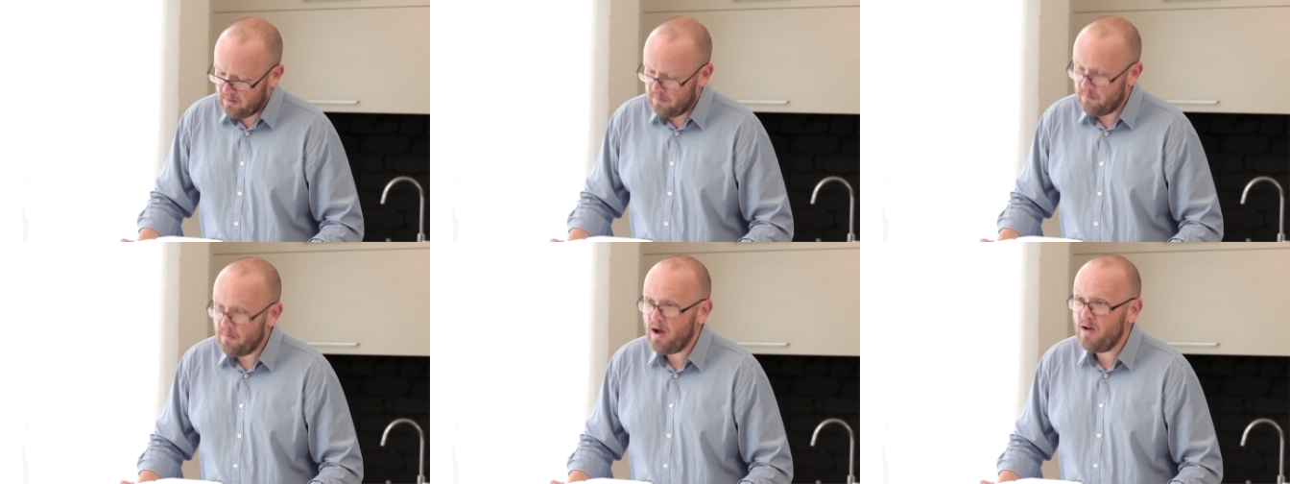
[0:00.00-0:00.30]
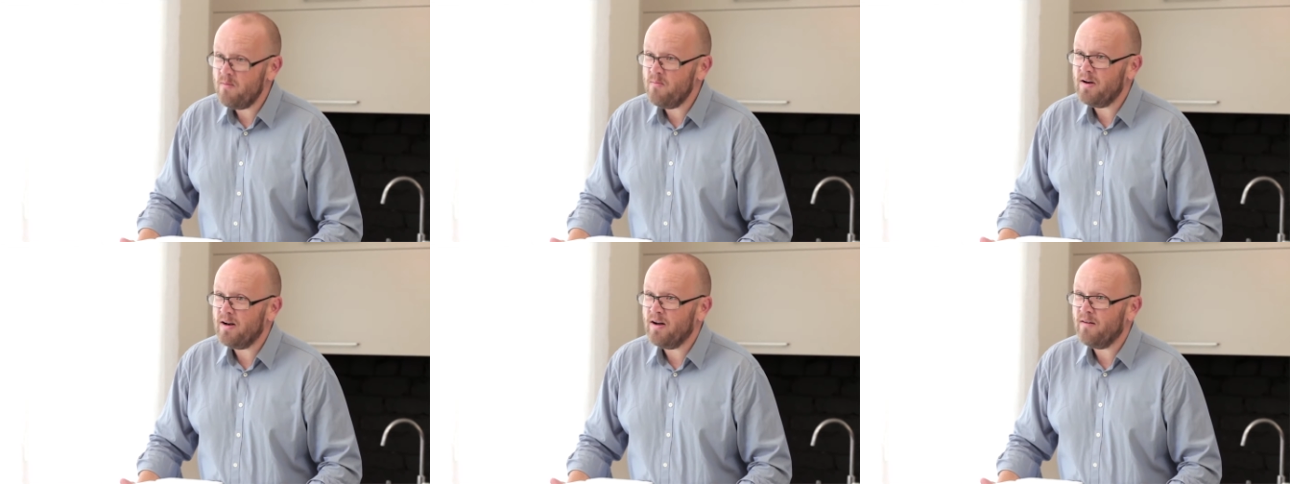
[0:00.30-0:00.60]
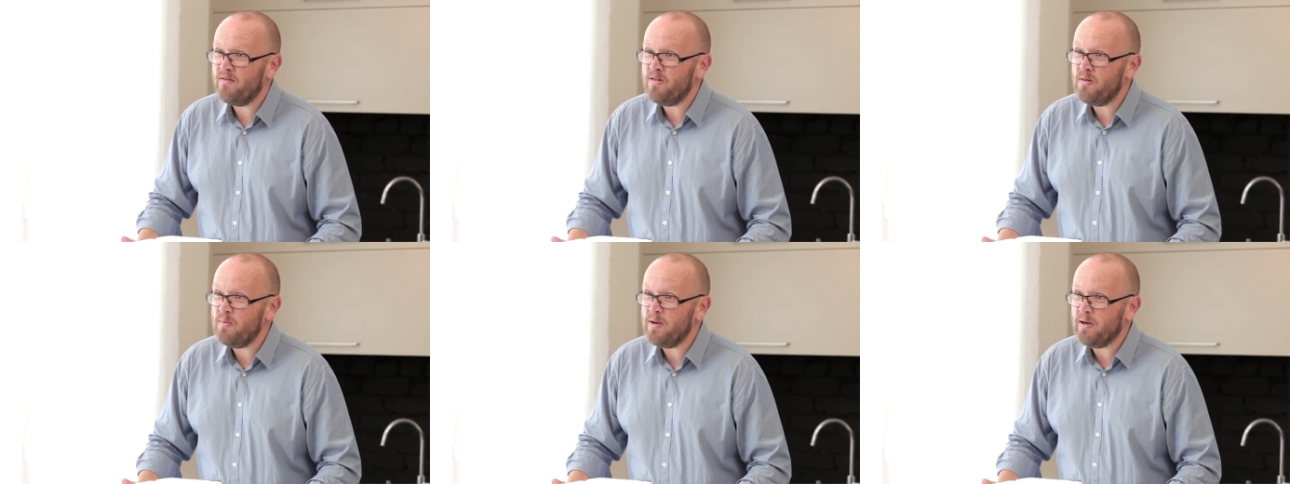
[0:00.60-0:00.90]
the moment
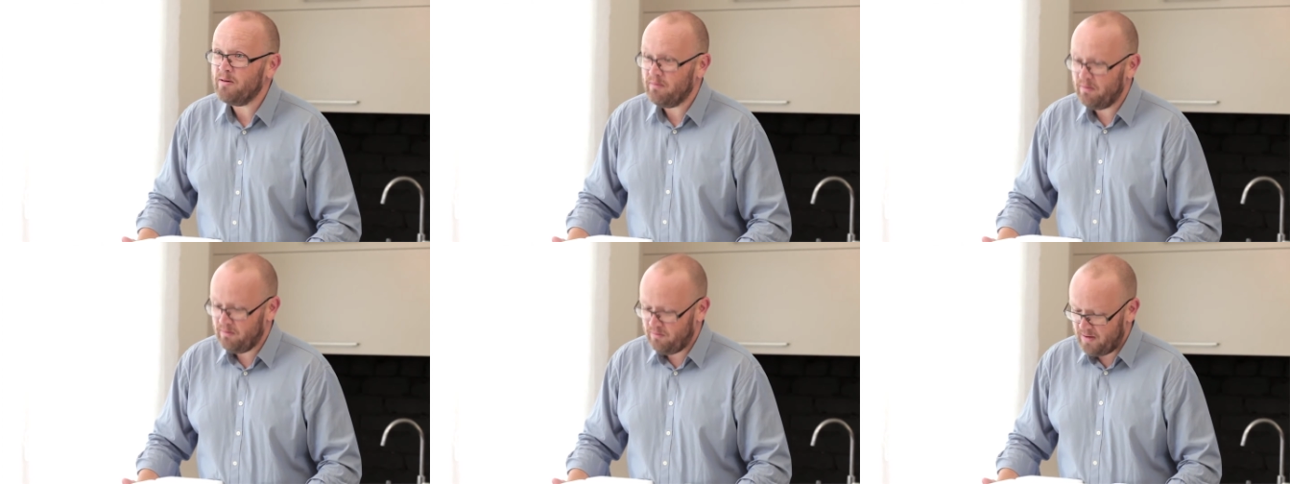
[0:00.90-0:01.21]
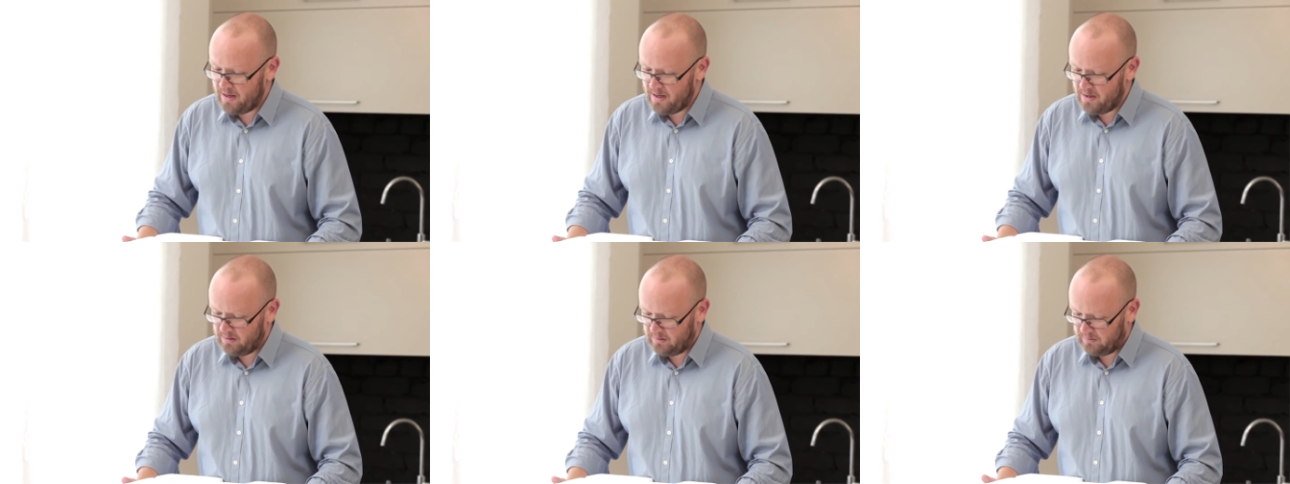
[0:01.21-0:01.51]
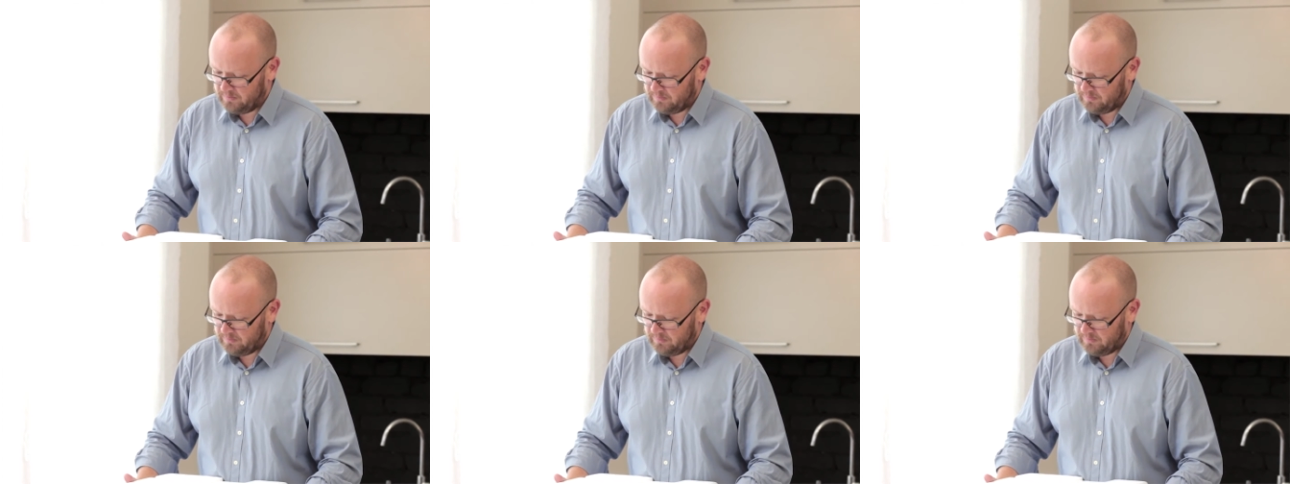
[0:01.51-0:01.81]
of the big
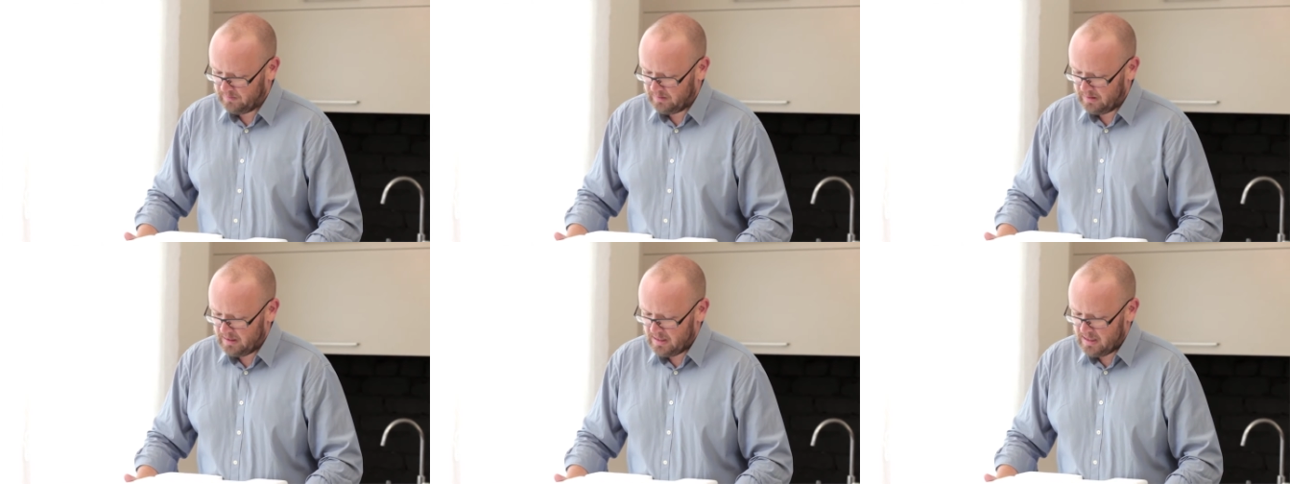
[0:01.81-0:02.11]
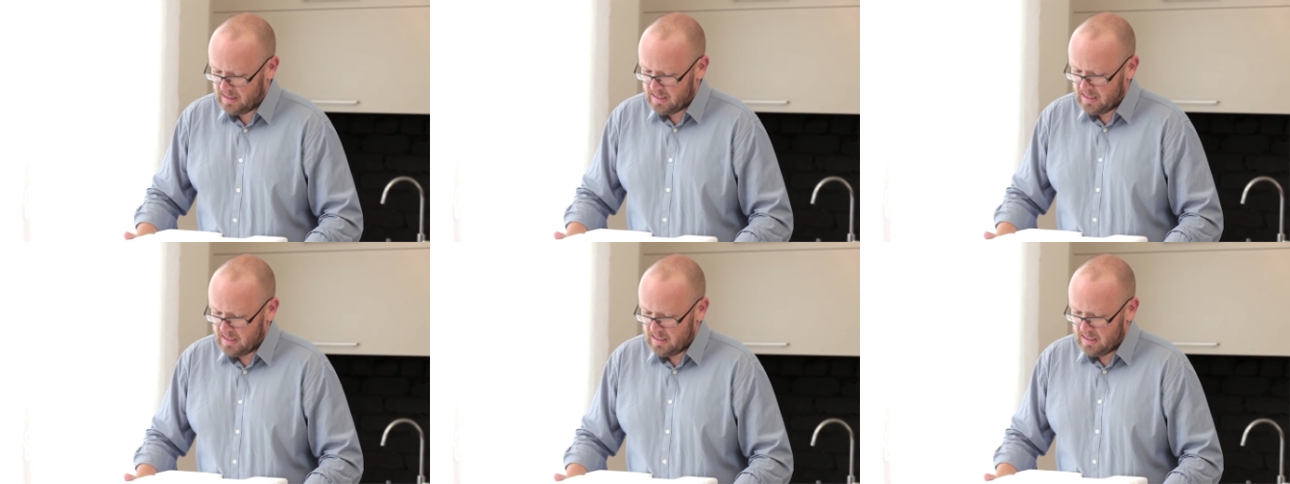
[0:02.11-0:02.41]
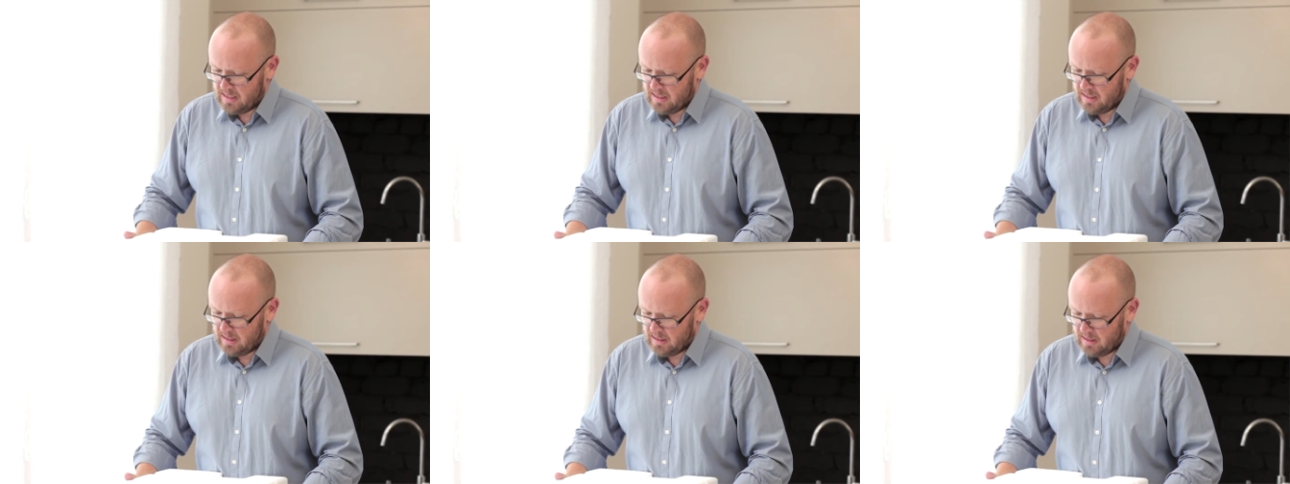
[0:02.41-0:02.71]
reveal.
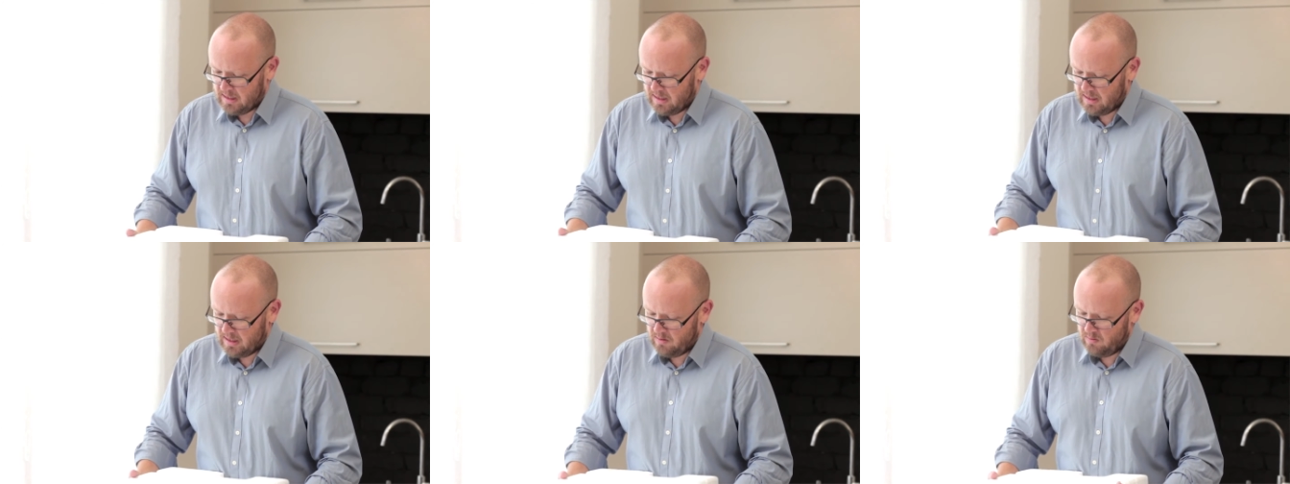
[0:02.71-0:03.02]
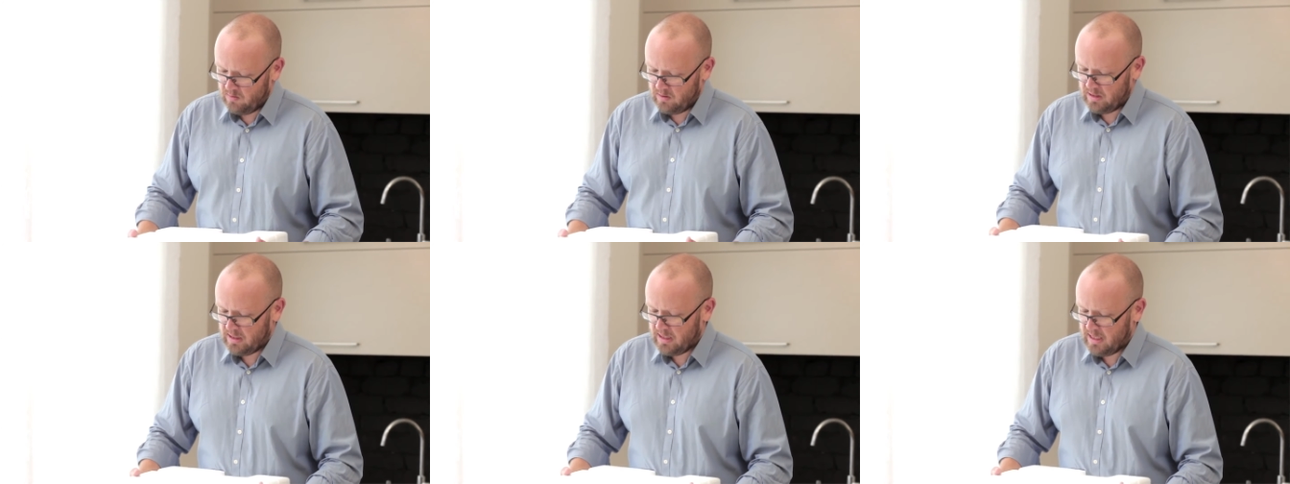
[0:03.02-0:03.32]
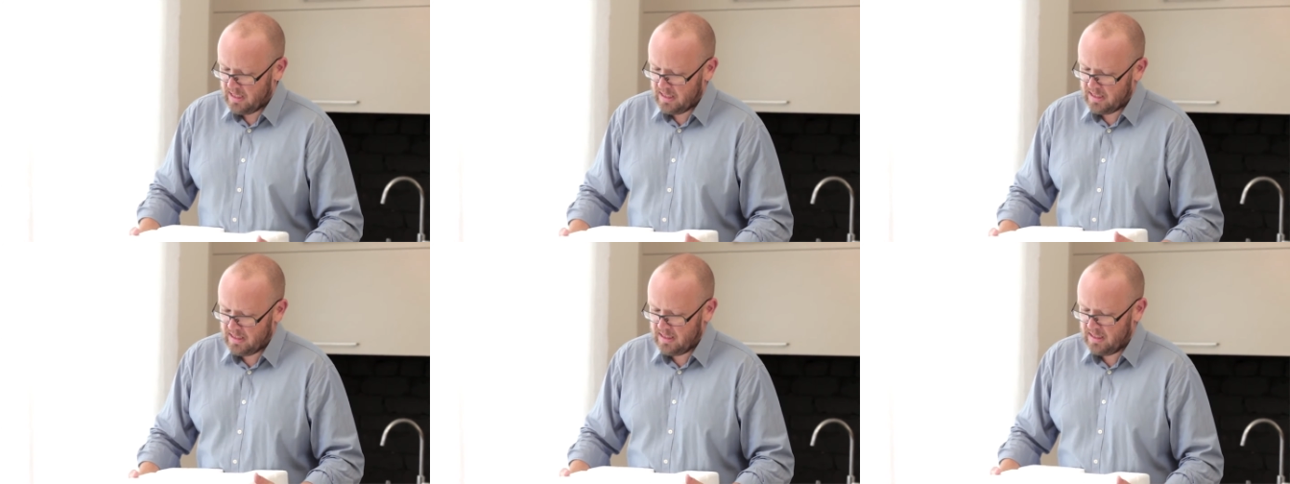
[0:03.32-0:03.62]
So we'll
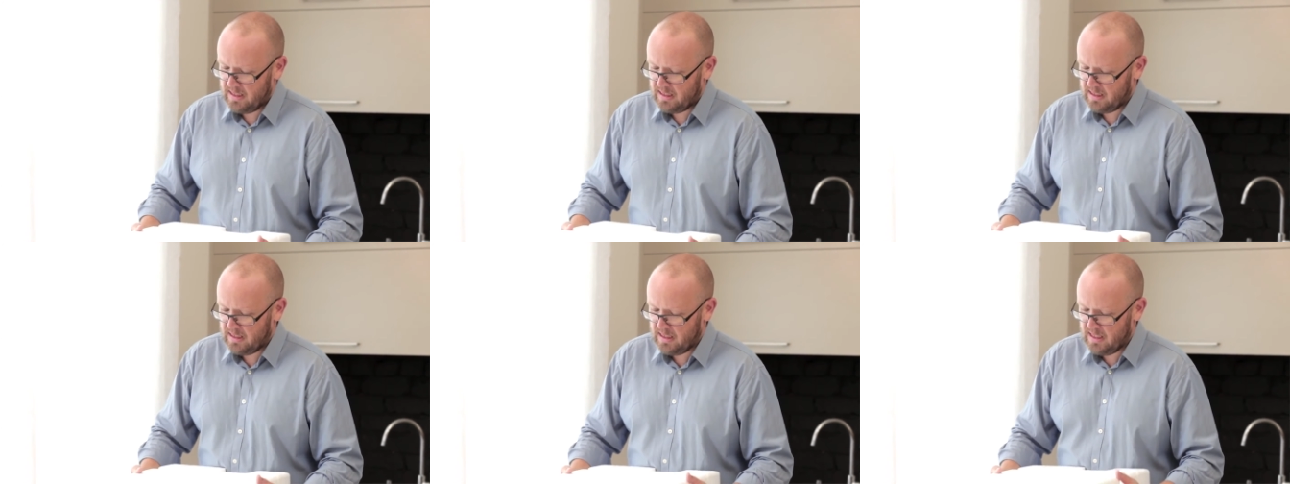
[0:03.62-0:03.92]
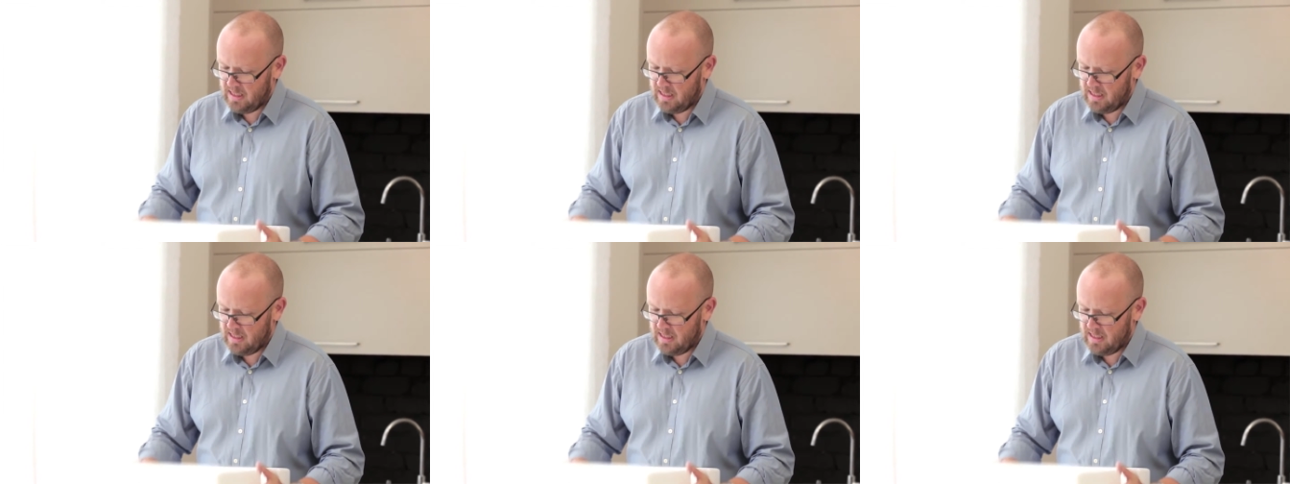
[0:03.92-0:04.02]
take this